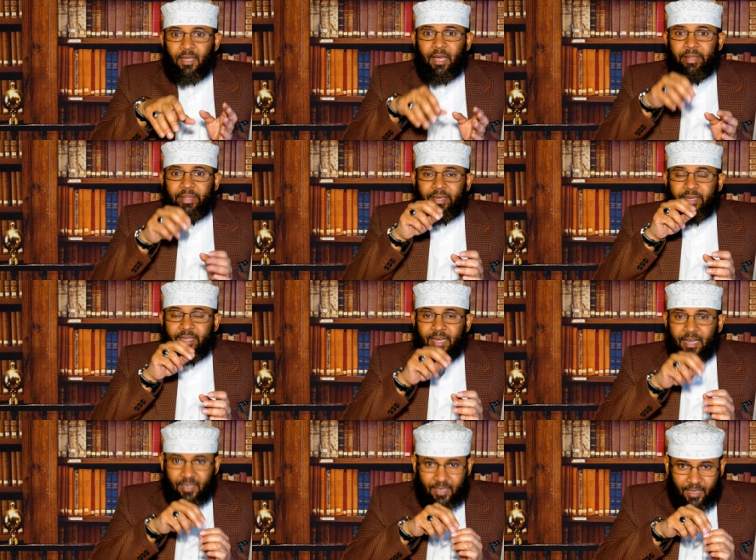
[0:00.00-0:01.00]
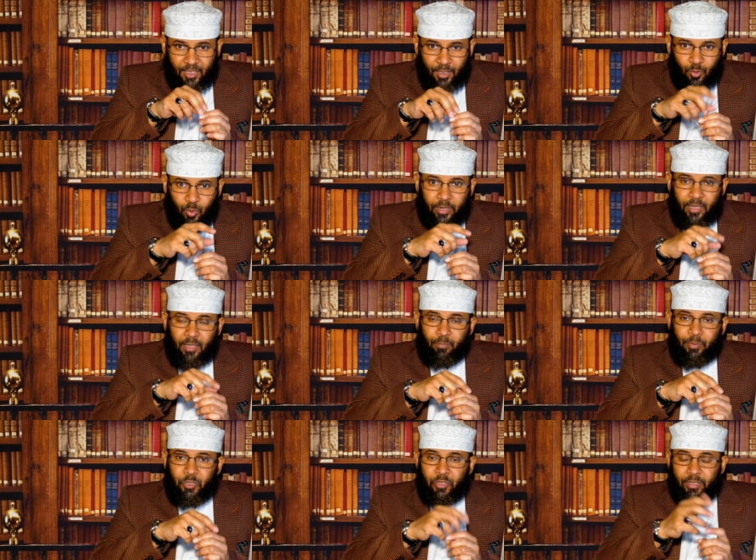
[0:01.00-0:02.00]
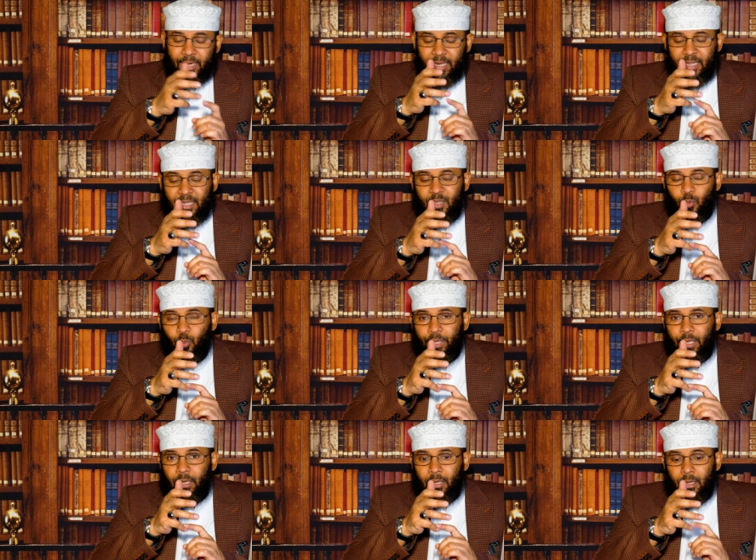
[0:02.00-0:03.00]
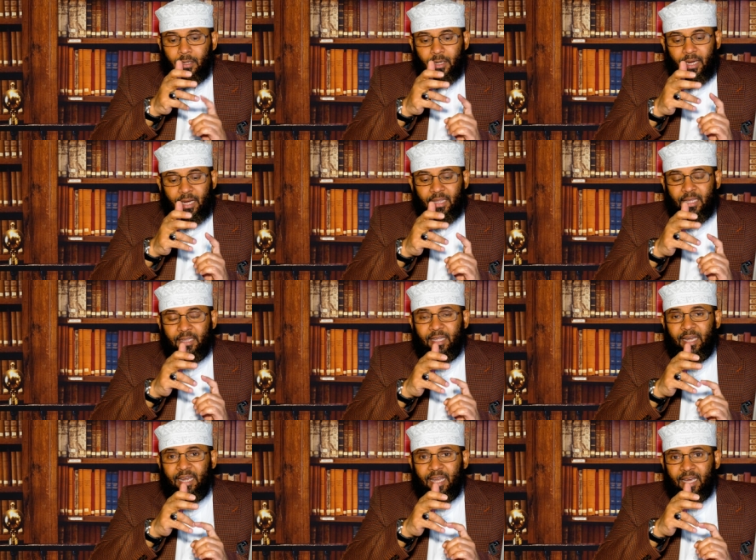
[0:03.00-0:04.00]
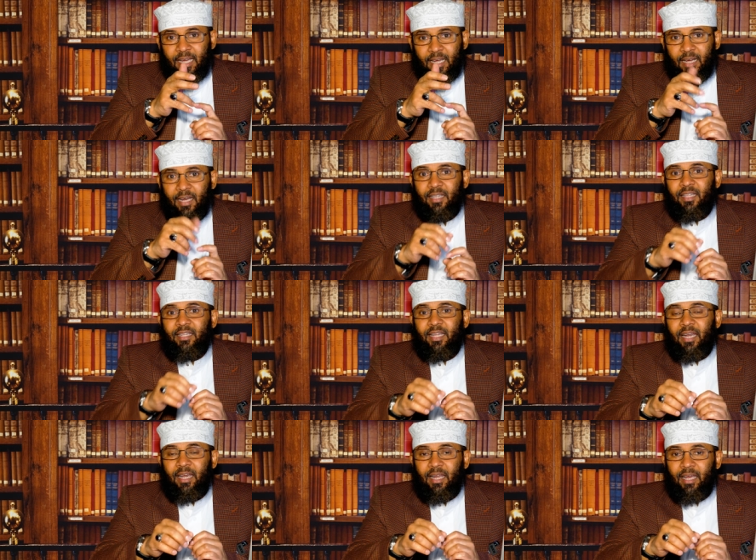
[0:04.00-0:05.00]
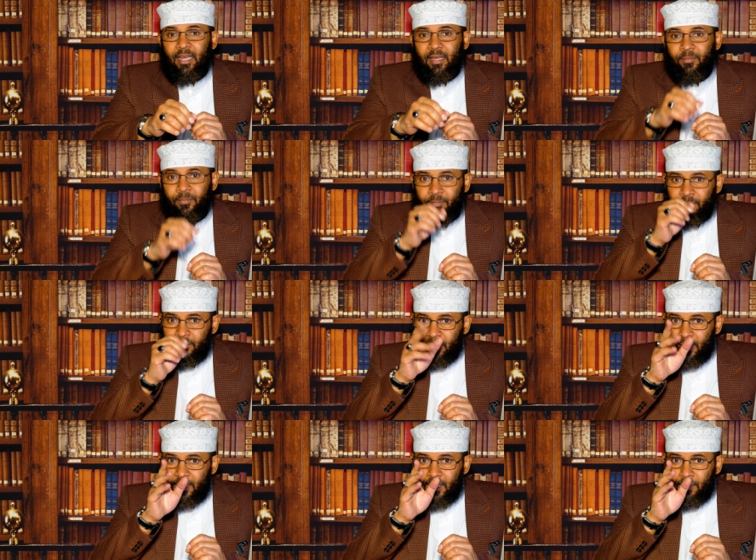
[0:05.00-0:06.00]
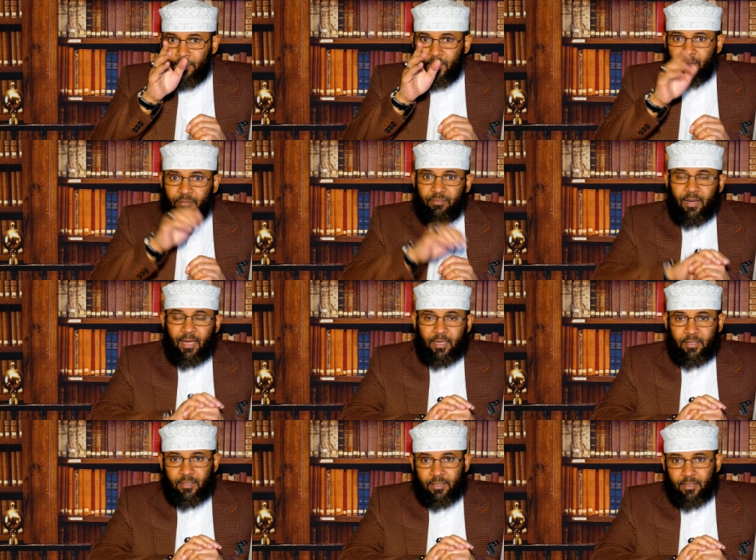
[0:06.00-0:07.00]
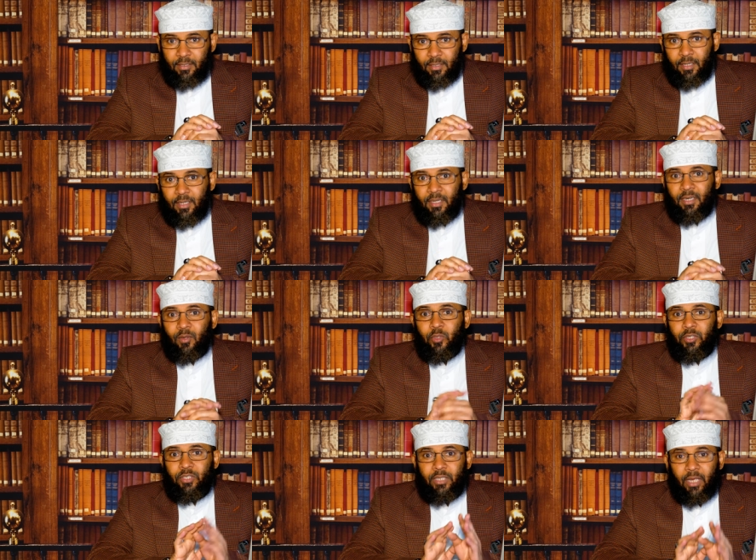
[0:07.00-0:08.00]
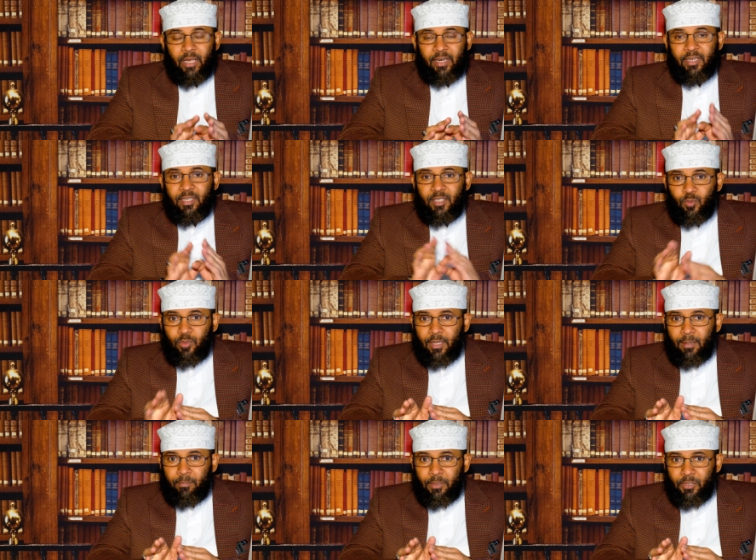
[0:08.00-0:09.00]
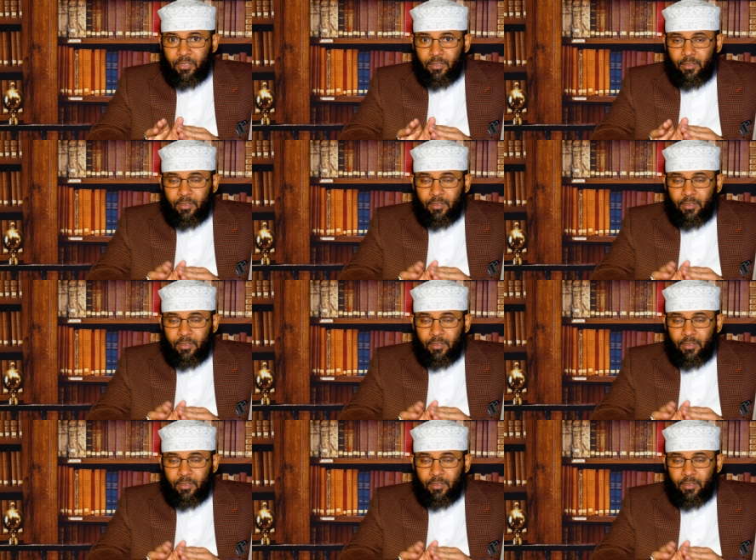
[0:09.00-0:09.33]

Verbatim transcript: And then they attach it to another pigeon, either in the wing, either in the neck, either in the leg, and that pigeon flies. Now the sihr is with that pigeon.